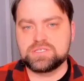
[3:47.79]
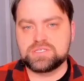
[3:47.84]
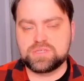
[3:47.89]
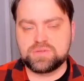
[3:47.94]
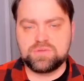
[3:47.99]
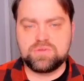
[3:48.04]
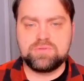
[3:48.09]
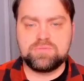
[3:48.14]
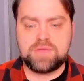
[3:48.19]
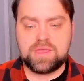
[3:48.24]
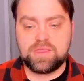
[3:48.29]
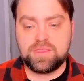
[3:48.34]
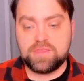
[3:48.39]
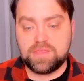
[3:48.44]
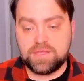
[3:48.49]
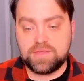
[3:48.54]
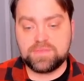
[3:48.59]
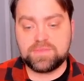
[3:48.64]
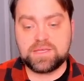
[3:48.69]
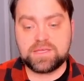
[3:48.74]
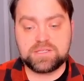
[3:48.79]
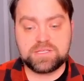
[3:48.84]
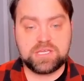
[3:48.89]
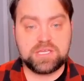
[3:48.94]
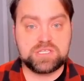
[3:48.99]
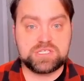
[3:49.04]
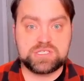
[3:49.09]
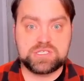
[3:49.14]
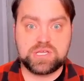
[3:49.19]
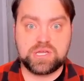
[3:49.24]
So you may think saying that
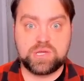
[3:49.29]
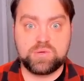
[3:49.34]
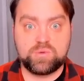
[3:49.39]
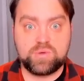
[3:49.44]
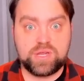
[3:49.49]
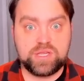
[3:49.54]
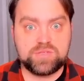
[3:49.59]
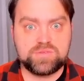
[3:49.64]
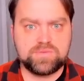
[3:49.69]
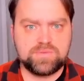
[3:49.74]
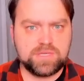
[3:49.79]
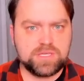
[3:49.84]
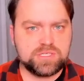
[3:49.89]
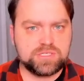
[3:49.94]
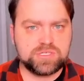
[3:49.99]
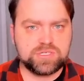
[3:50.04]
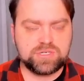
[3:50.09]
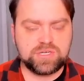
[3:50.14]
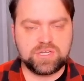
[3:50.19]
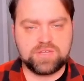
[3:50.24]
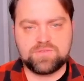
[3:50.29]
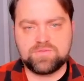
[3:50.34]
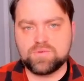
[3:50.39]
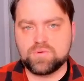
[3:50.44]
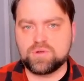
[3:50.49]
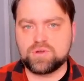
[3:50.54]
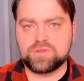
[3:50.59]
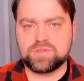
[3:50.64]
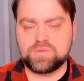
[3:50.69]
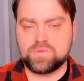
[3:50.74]
it's the great victory
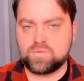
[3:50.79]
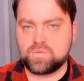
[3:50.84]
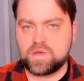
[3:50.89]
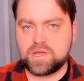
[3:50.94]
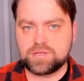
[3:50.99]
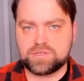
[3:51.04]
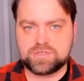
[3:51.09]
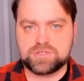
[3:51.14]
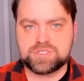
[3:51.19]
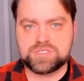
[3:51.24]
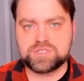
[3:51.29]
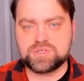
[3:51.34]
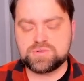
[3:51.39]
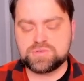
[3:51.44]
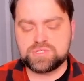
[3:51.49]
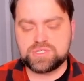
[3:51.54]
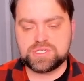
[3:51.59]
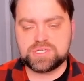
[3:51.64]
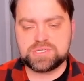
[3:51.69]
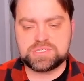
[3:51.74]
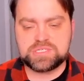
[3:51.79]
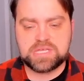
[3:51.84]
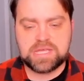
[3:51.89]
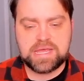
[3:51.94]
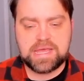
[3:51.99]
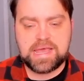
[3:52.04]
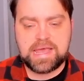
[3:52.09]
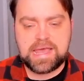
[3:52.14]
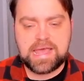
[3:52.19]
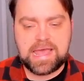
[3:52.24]
for the Wagner soldiers,
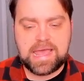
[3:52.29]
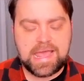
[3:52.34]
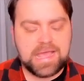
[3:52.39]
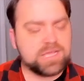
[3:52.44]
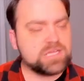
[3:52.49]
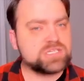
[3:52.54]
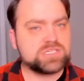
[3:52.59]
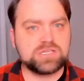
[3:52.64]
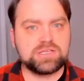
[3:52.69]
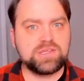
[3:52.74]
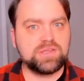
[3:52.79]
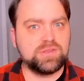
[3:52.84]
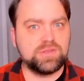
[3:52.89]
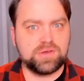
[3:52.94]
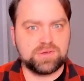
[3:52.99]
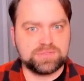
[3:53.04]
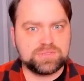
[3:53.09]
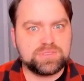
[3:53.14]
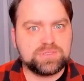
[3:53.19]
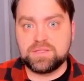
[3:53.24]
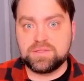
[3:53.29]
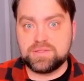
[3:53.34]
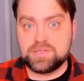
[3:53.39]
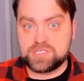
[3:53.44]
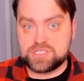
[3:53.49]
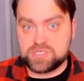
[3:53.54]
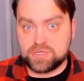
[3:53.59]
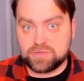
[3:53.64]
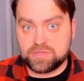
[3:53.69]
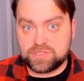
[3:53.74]
actually not.
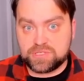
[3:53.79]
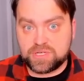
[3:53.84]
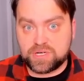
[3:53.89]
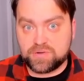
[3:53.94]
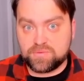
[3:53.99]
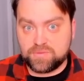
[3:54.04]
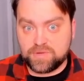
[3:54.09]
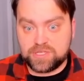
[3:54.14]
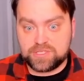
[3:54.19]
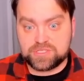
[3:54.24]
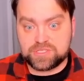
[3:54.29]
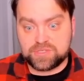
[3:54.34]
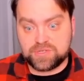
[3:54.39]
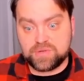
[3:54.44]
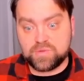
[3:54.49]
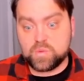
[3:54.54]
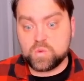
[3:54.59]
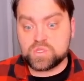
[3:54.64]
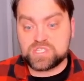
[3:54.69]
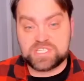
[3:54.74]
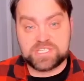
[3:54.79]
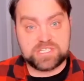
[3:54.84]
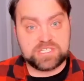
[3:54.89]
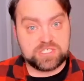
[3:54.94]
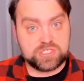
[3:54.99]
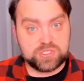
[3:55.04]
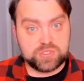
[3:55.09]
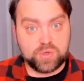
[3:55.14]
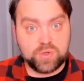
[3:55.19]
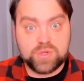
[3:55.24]
The Soledar victory was
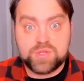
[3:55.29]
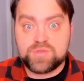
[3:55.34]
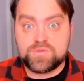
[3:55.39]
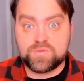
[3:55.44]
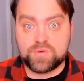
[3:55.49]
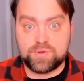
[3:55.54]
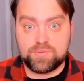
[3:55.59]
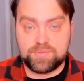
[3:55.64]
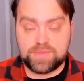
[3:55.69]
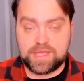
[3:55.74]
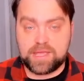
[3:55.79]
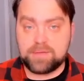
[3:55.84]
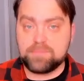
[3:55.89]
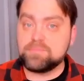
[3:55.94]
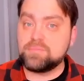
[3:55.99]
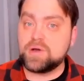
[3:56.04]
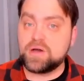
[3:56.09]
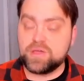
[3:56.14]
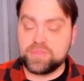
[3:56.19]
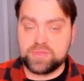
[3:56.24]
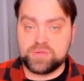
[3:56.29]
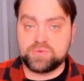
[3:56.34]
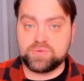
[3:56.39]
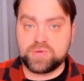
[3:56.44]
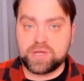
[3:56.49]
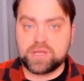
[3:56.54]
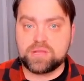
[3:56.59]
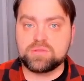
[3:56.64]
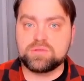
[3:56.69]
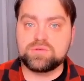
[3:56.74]
stolen from them by the
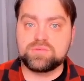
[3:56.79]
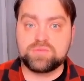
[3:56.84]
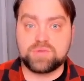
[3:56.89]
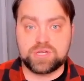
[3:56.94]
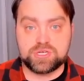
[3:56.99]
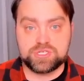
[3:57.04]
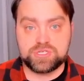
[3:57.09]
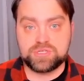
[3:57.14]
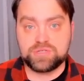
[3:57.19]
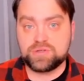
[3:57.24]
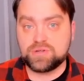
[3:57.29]
regular Russian